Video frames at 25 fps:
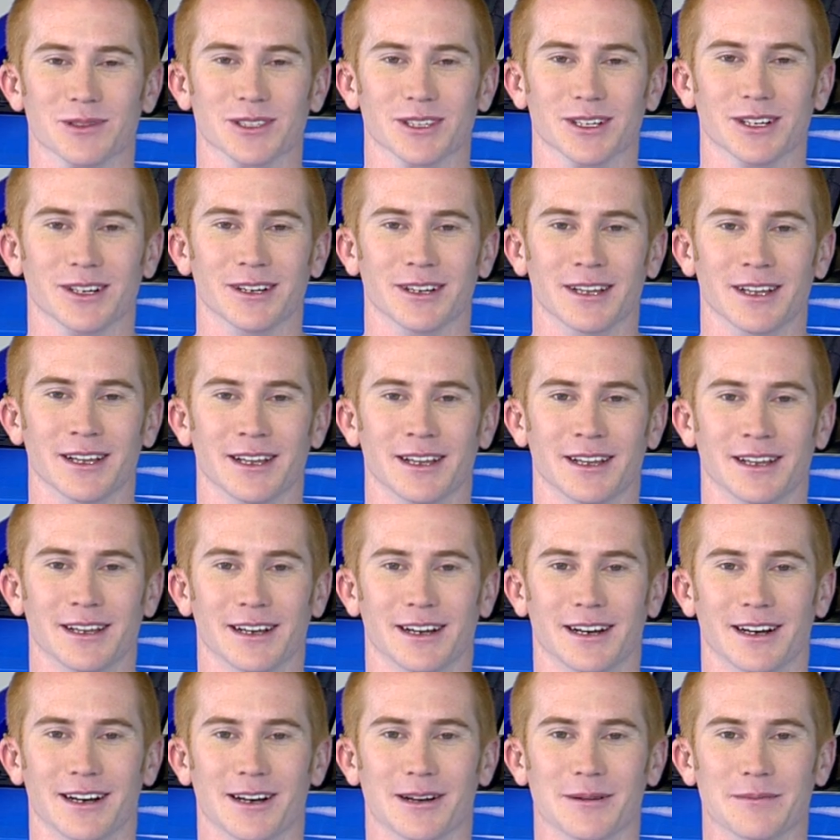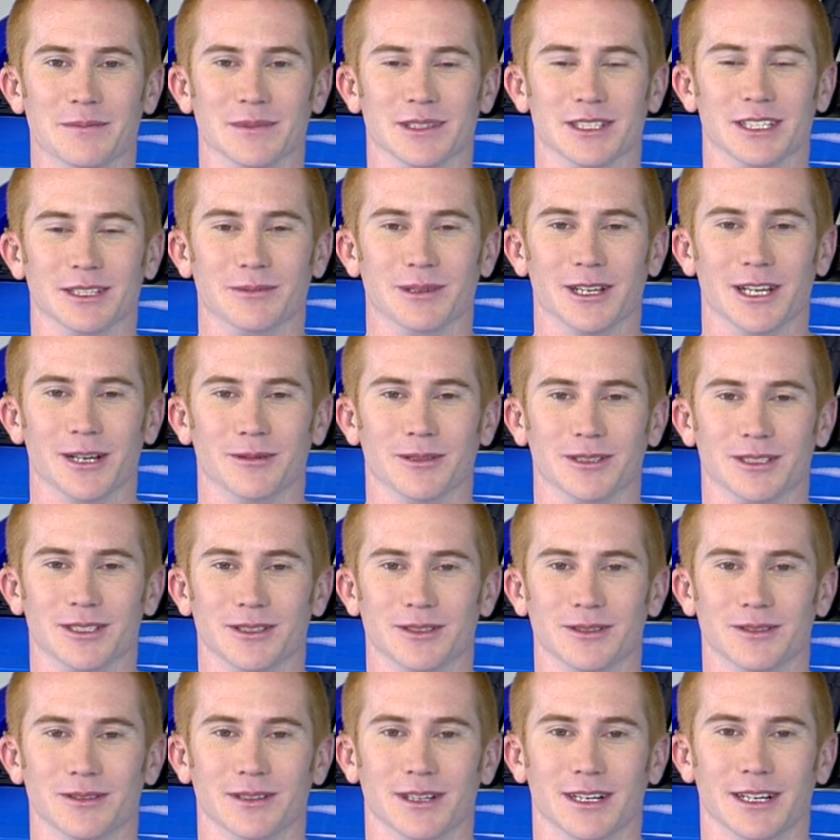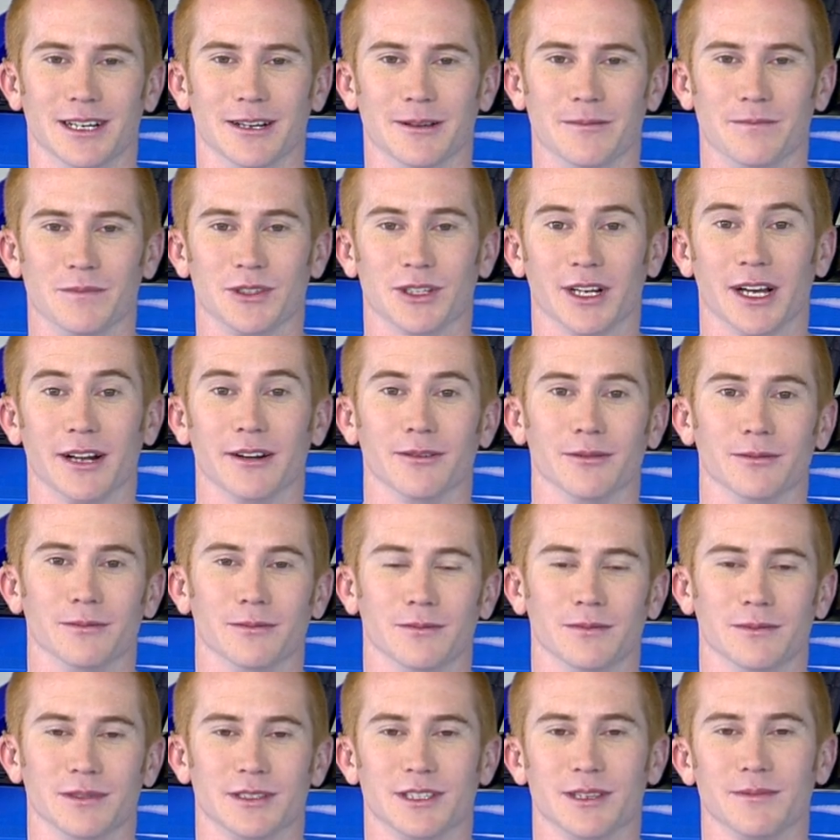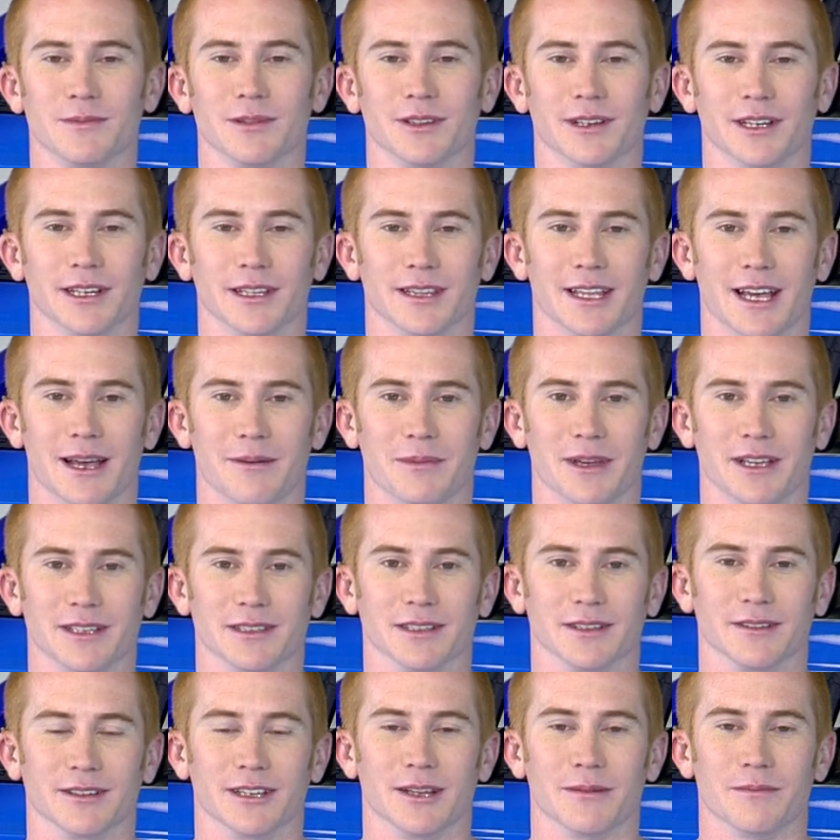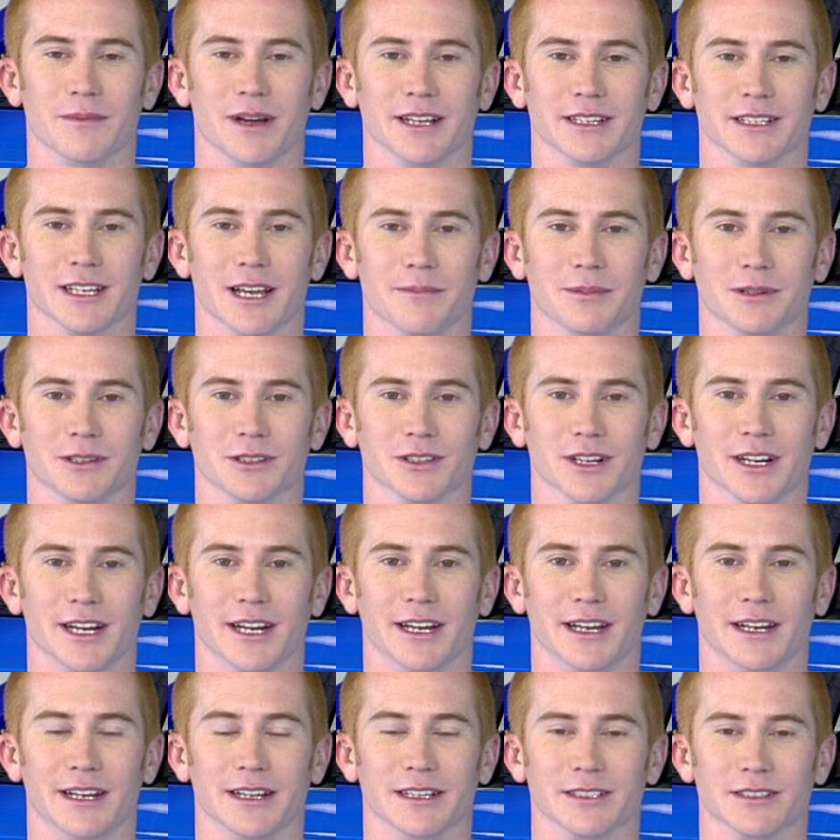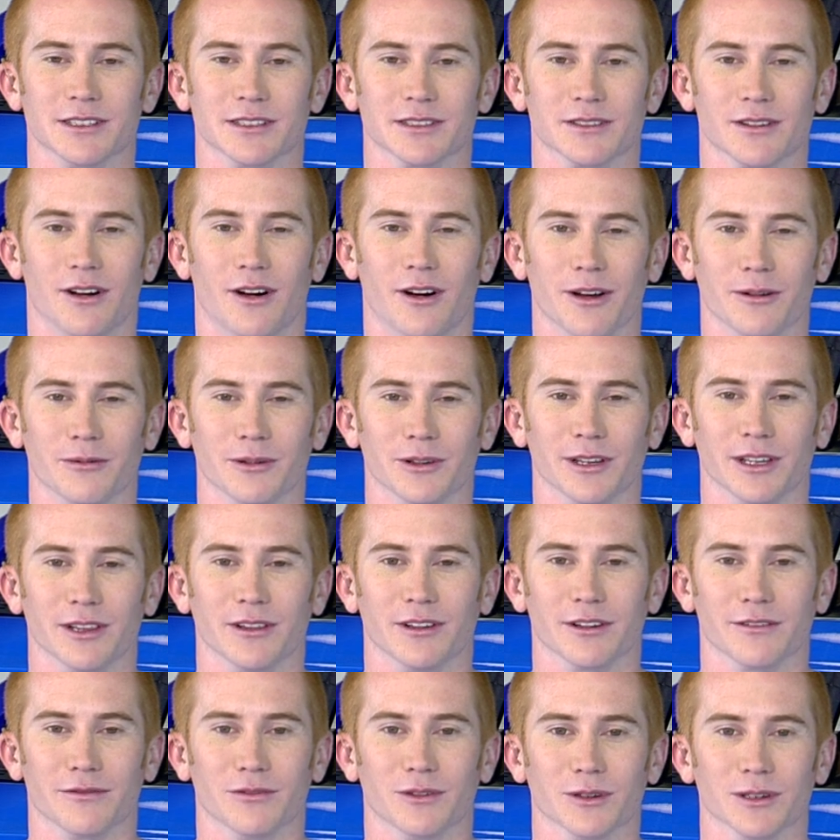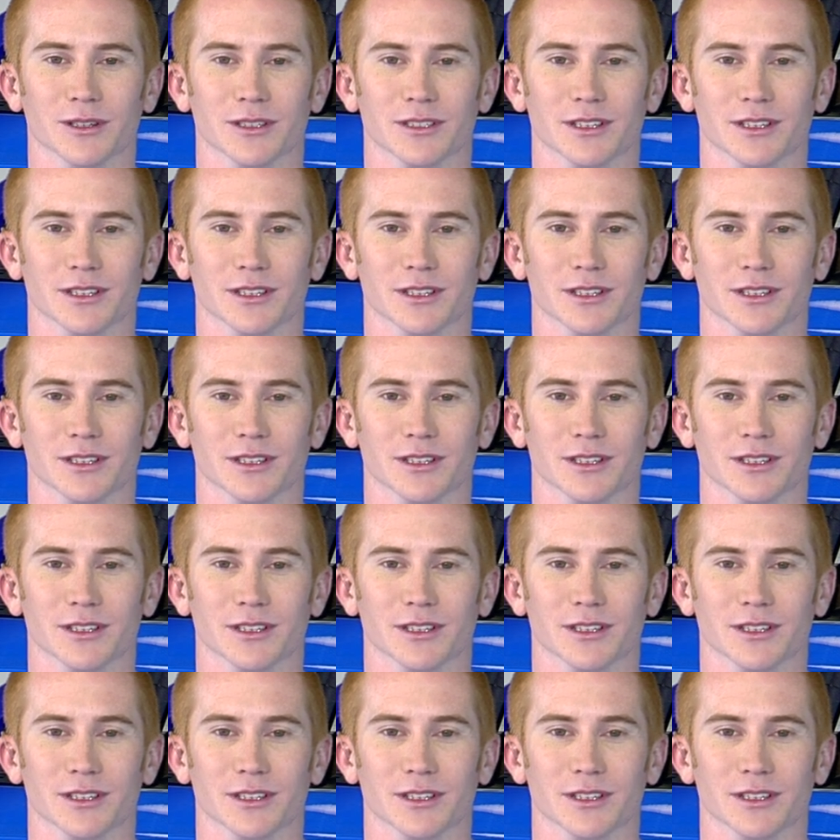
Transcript: So um, to be able to uh, try to simulate that basically in my type of training is just all I really look for.